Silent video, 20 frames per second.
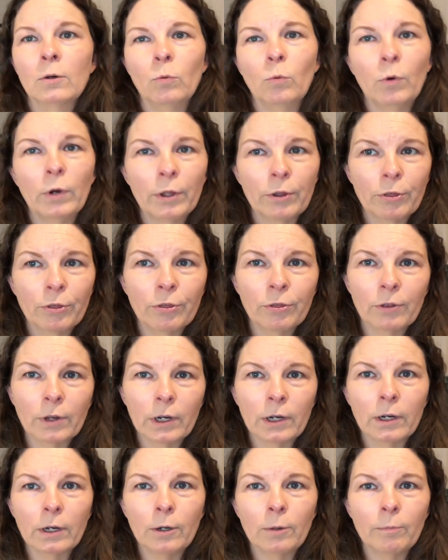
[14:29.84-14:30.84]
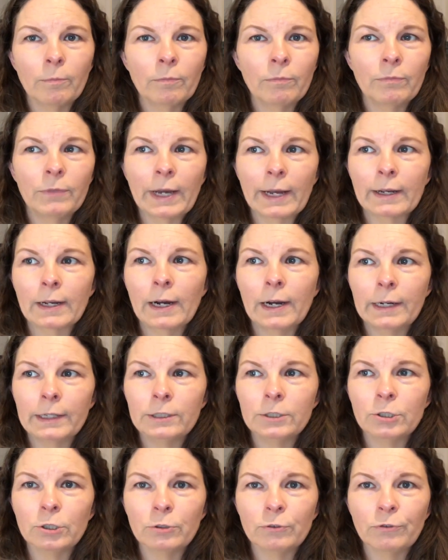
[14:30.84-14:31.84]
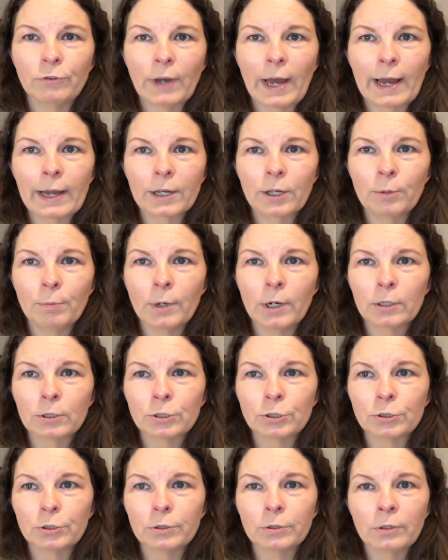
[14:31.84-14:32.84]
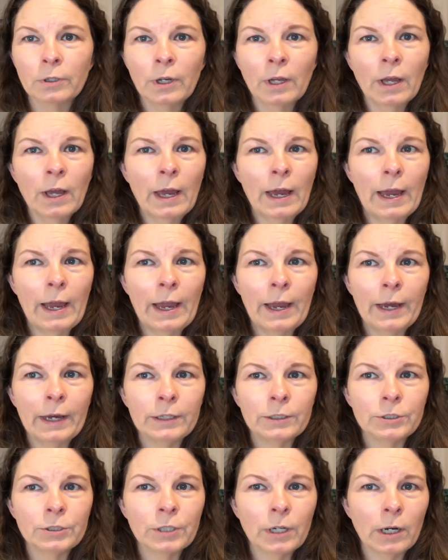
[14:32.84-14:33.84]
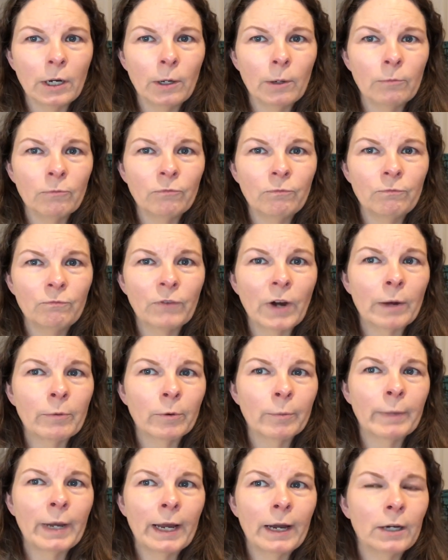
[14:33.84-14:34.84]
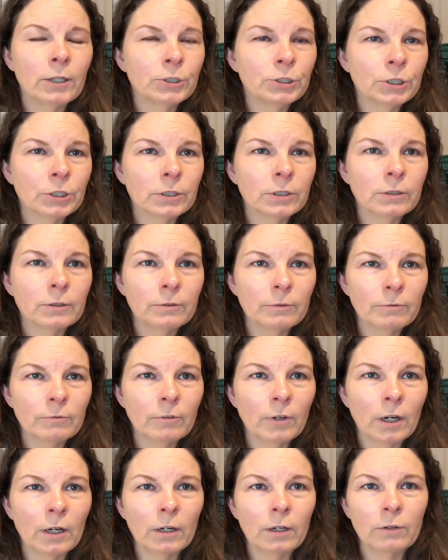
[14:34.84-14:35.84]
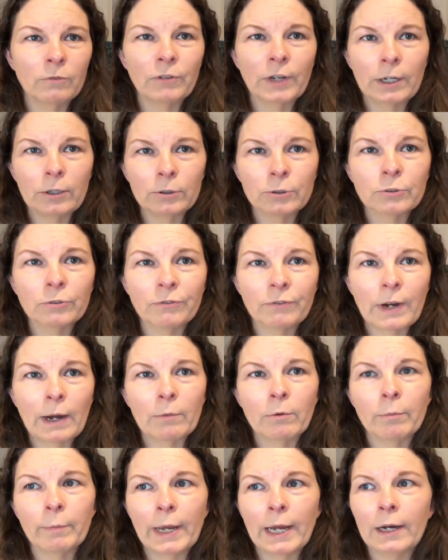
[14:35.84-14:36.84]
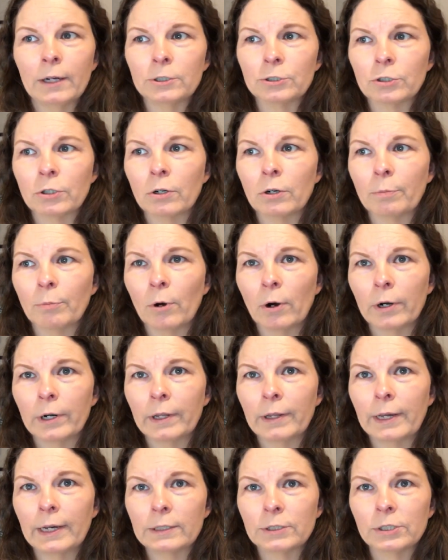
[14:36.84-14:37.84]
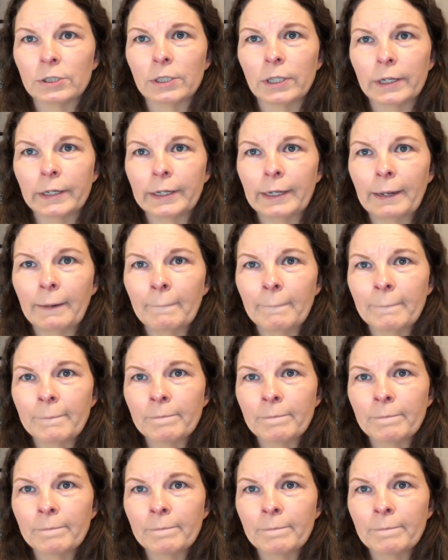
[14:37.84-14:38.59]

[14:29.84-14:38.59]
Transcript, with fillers: with um, that kind of acupuncture. And um, fibromyalgia, uh, veterans with fibromyalgia are a part of that study.